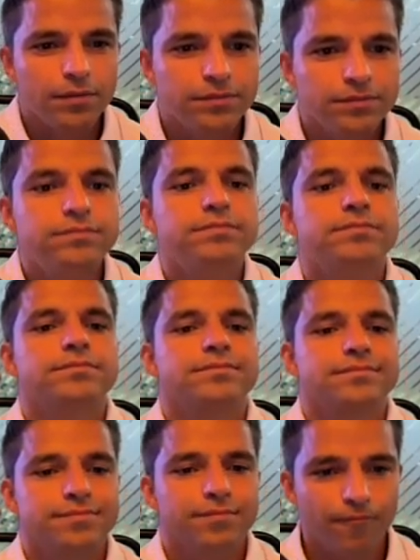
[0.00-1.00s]

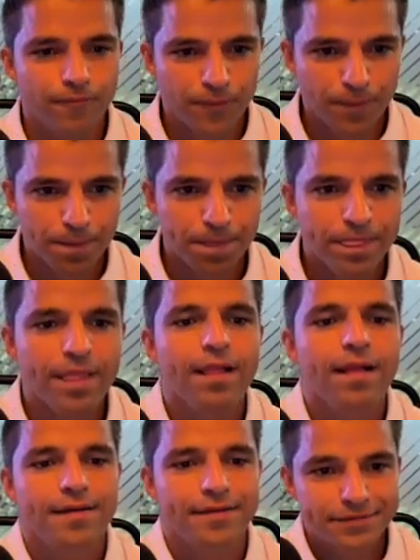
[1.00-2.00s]

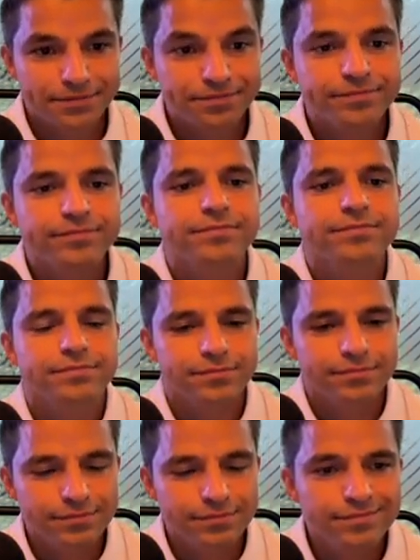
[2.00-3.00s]

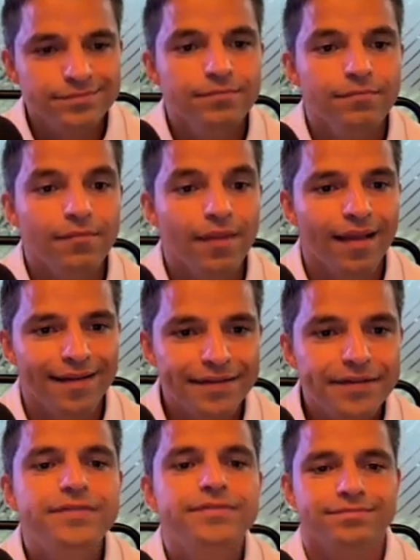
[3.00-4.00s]

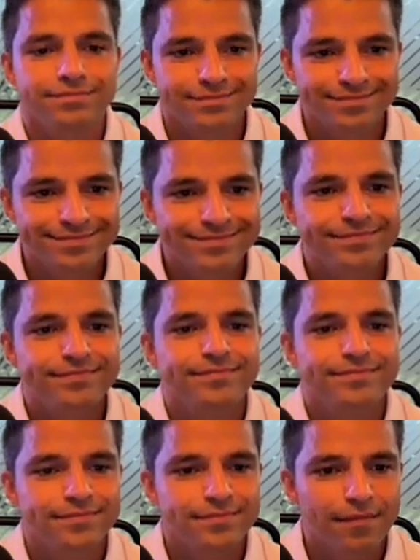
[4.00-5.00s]

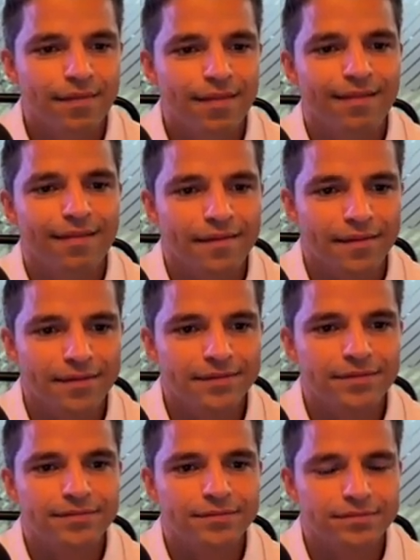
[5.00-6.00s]

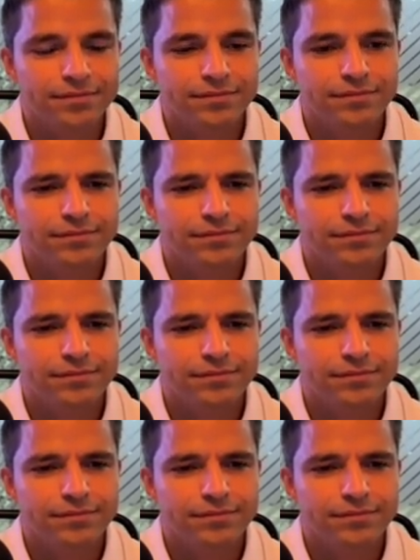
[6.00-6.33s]
This person isn't speaking.